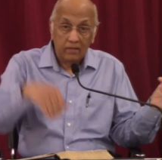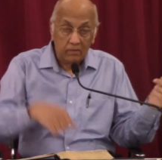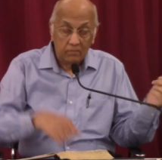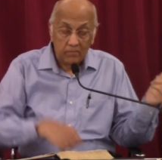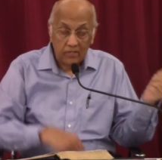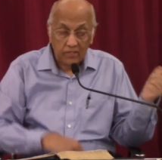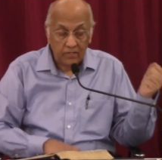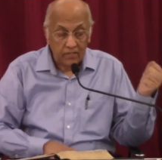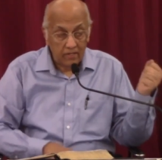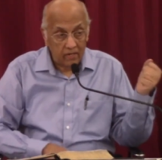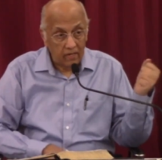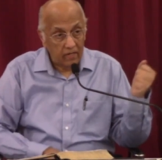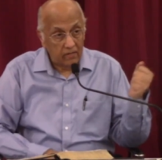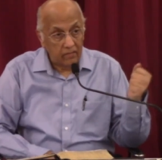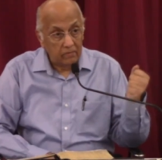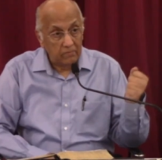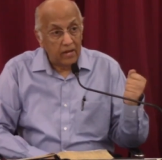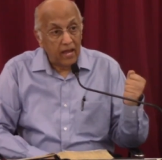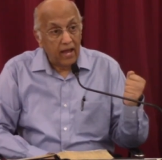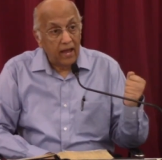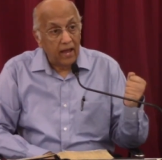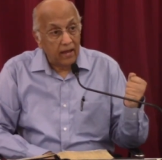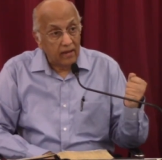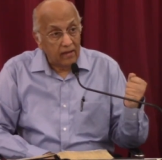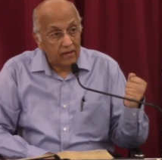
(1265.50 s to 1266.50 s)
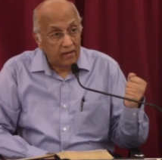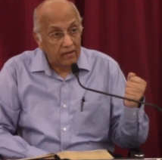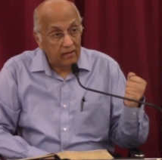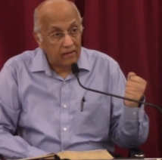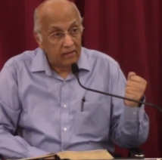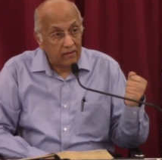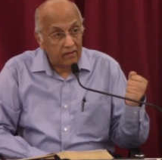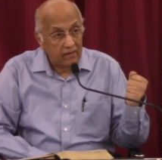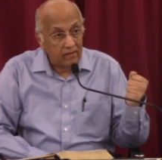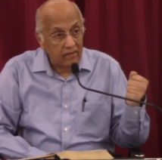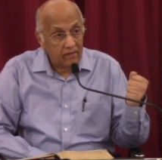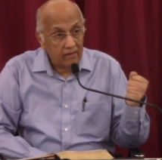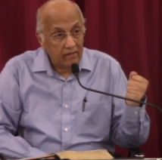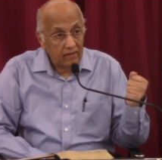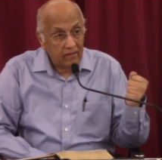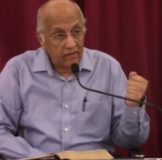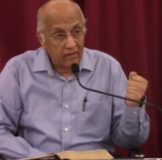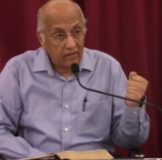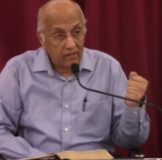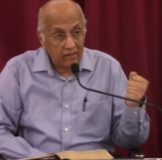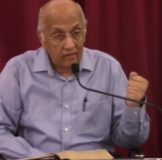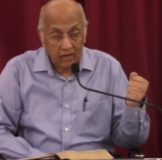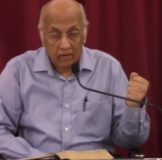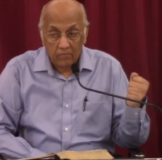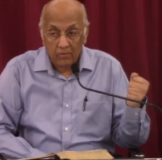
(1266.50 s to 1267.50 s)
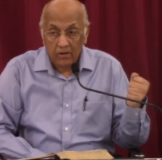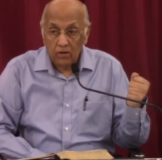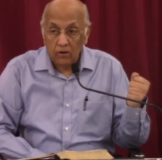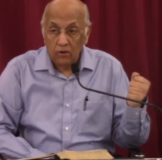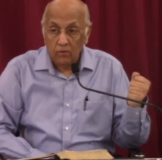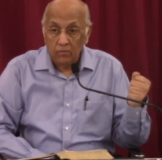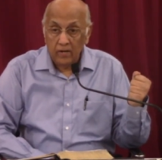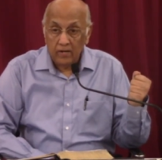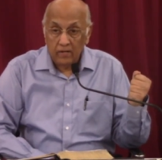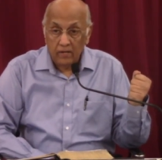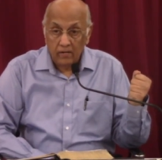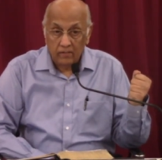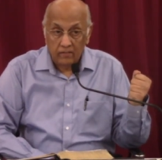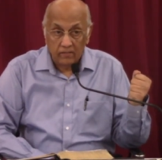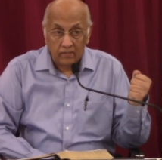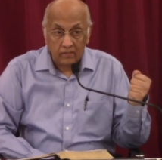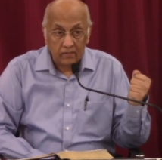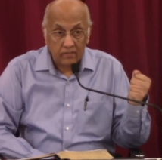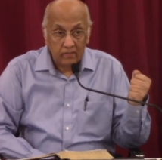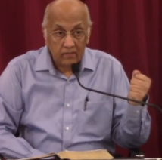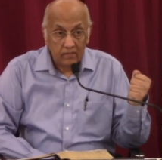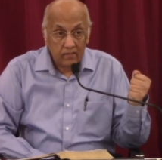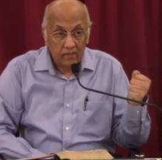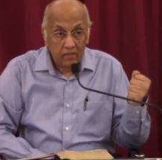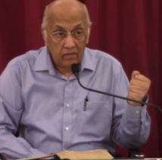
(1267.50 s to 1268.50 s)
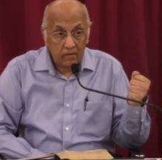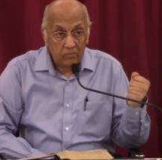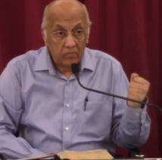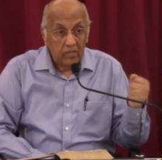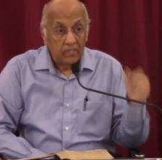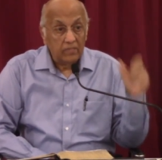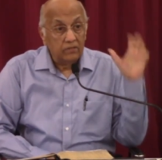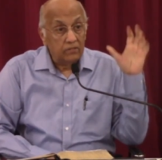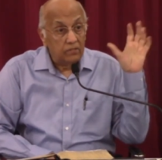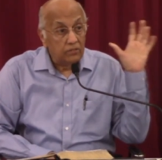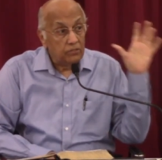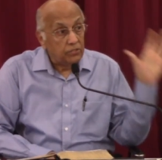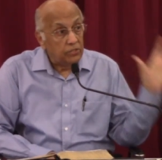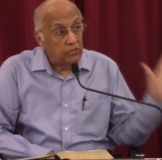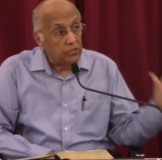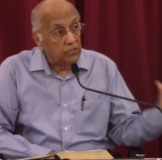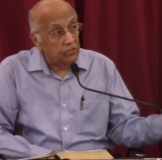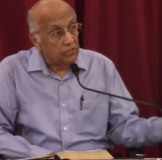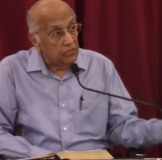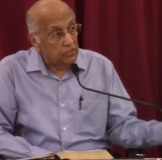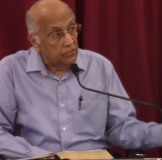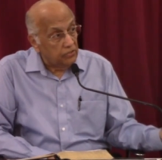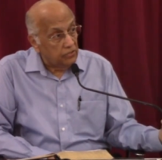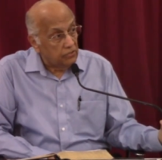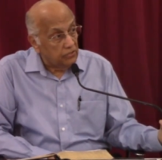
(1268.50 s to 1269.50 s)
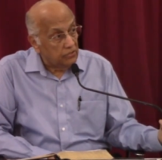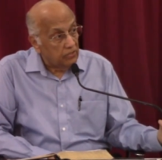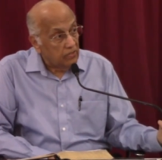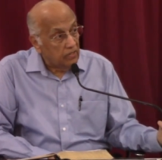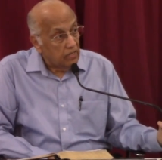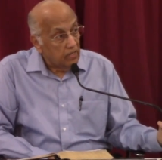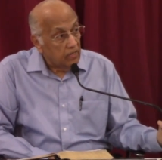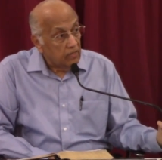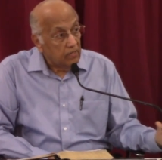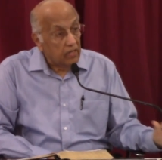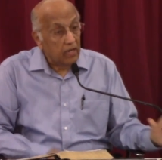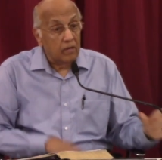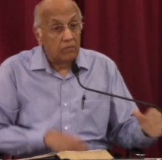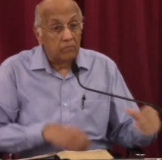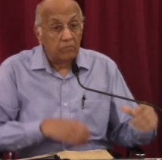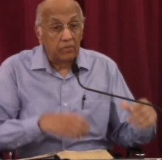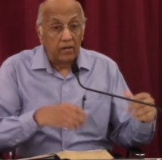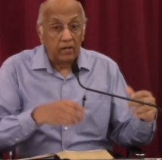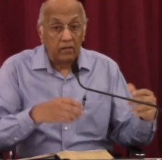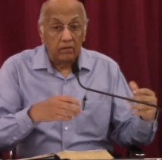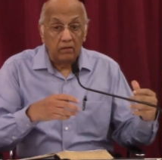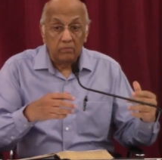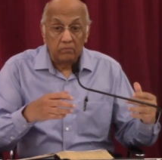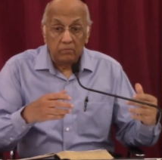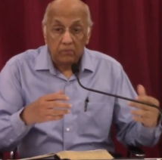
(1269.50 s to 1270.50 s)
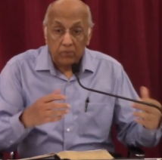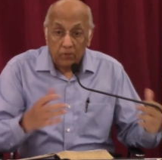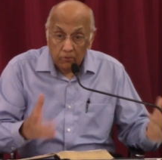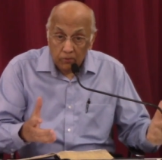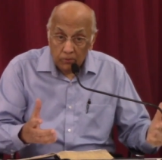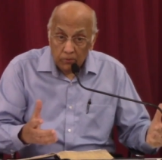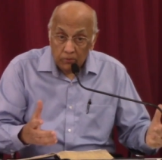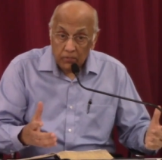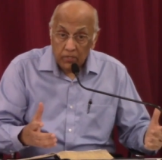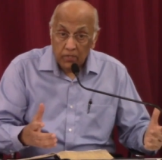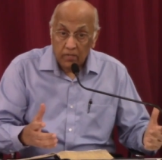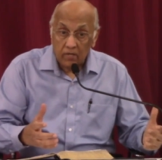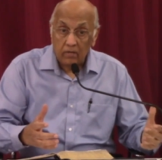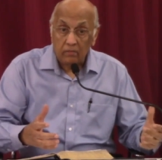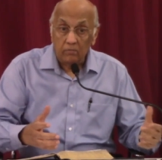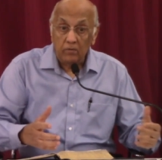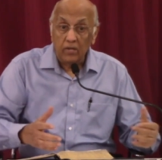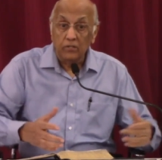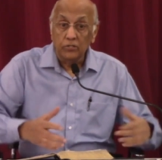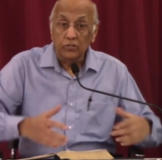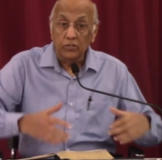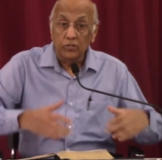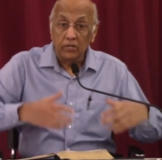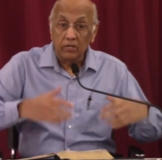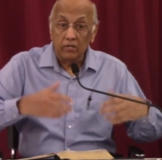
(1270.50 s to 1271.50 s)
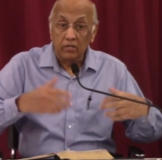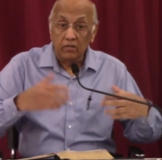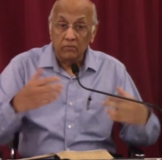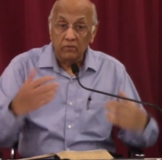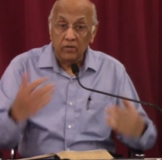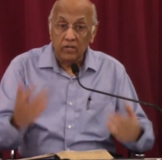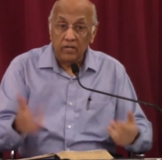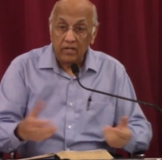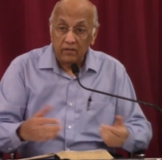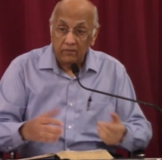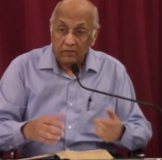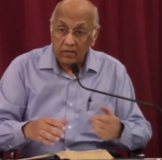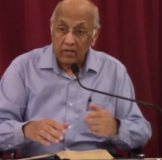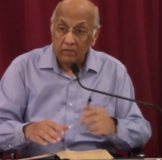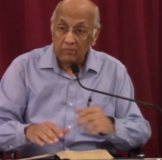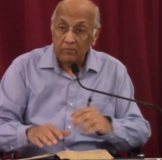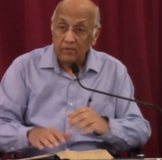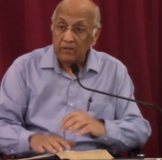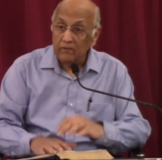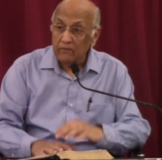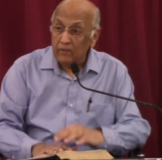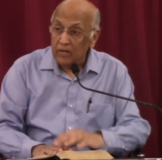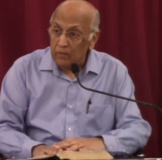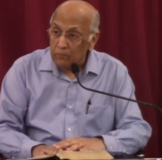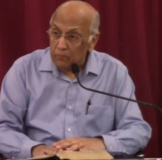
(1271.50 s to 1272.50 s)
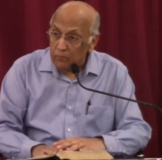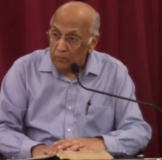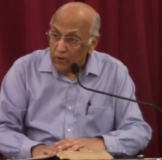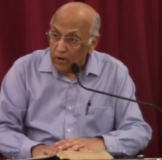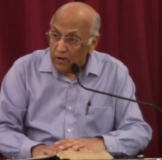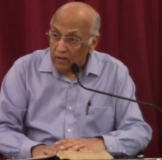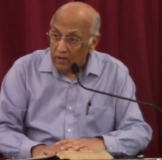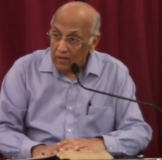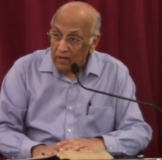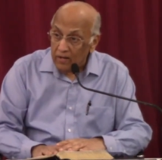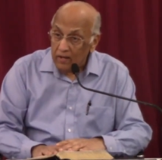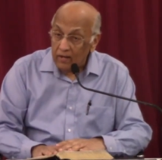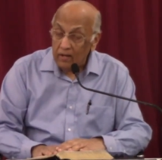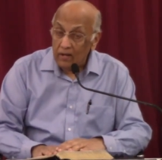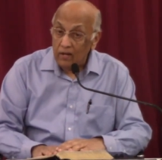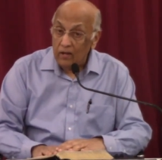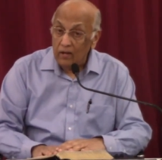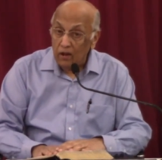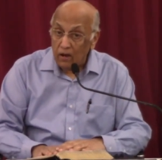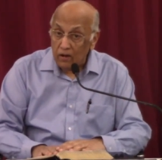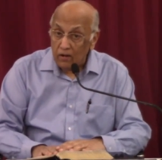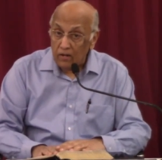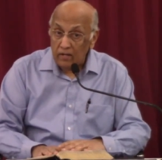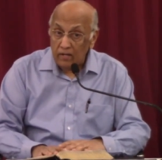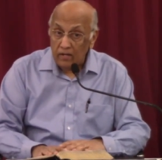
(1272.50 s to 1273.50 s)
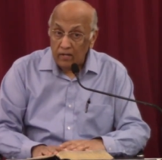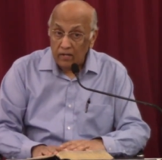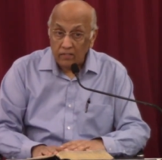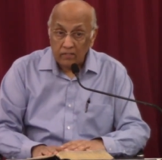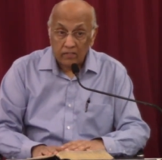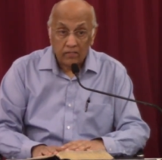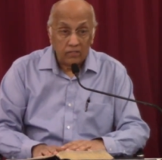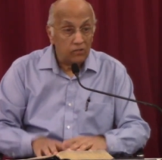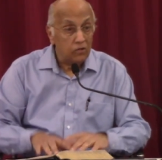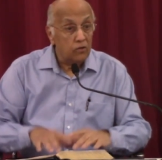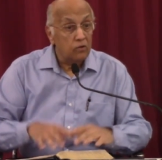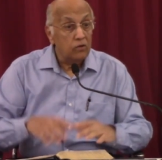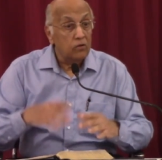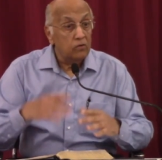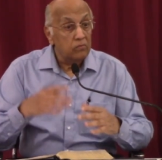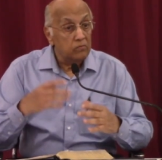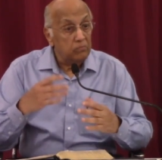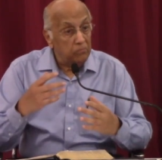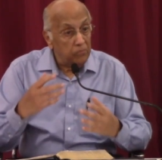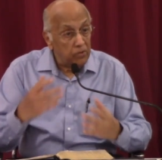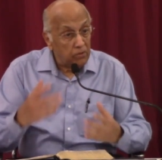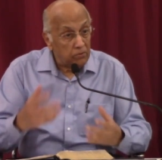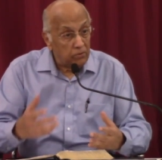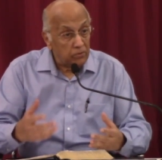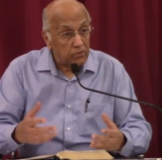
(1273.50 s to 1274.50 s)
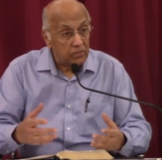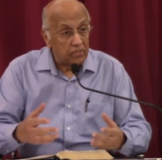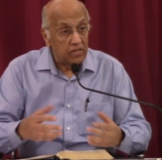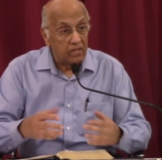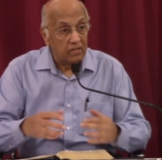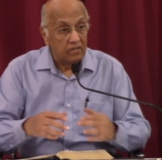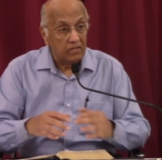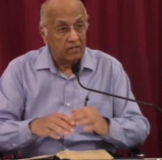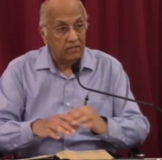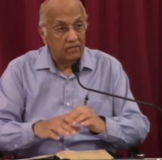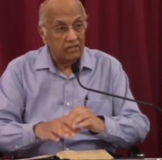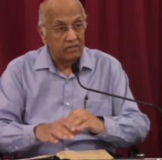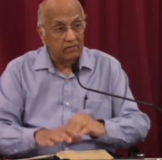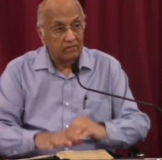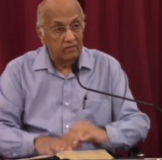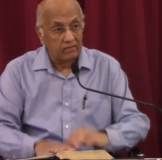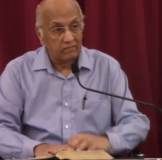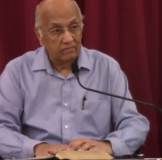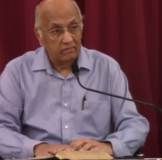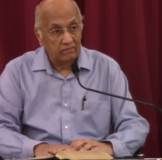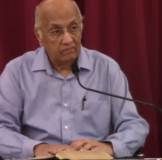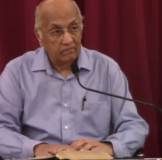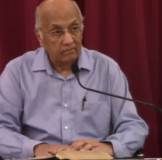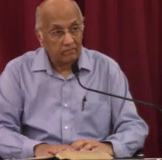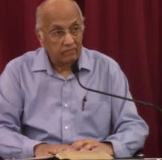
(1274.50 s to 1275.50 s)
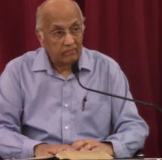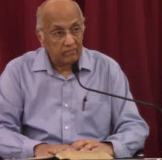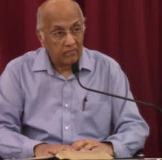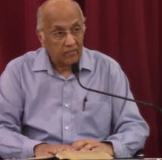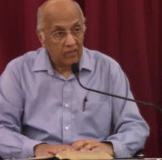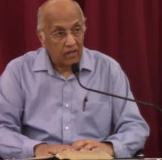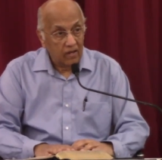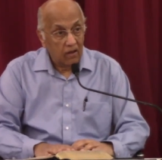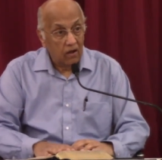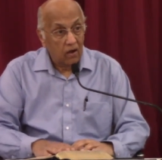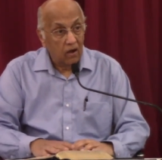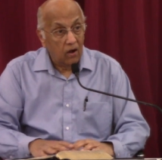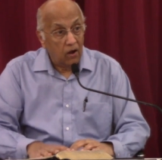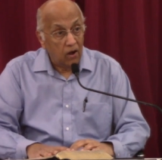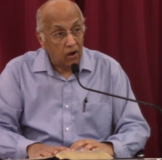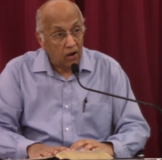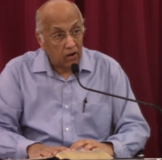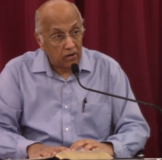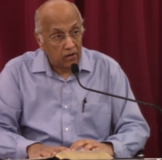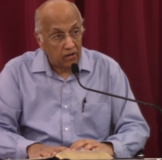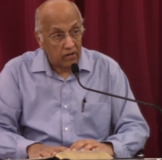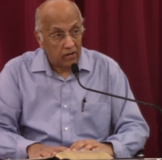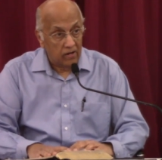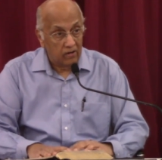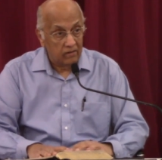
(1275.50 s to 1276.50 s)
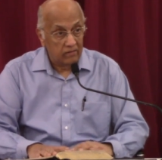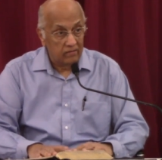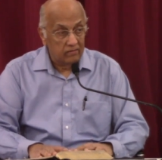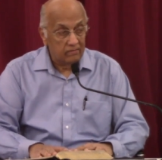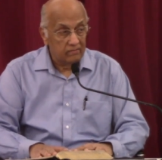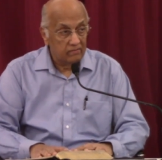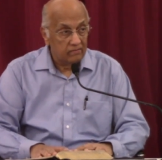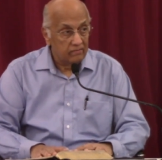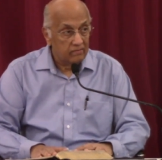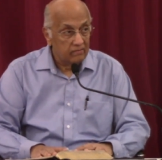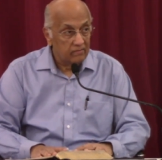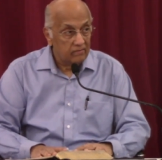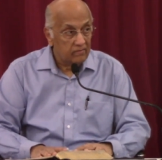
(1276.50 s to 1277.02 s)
they'll be sitting at the back. There'll be nobodies. But this church, they can play the music and my children will develop. Develop what? Godliness? No, music. Honor.